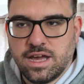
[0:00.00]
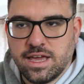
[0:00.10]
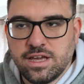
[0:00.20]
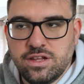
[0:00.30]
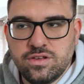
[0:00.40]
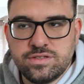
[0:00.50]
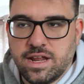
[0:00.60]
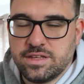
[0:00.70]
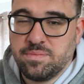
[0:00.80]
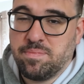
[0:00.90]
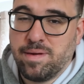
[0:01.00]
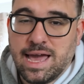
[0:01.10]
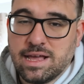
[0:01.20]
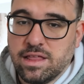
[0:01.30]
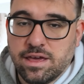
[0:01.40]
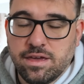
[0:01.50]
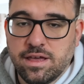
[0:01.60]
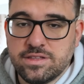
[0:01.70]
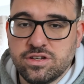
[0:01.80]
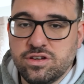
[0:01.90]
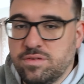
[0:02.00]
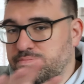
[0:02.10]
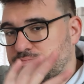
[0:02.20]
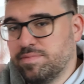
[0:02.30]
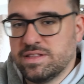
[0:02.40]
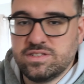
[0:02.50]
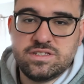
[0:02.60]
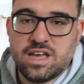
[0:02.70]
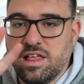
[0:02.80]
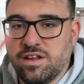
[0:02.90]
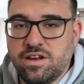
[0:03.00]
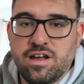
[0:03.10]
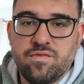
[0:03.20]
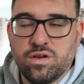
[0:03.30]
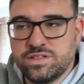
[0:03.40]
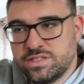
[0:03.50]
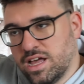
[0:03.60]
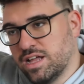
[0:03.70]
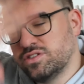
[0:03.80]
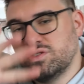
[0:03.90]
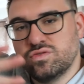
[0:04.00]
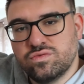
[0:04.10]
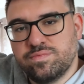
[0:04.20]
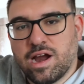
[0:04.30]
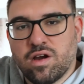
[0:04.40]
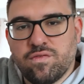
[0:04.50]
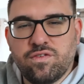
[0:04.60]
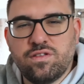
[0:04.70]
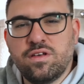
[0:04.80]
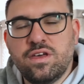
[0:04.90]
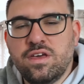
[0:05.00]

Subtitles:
I could use that as a backlight. It's solid enough where it's not too powerful.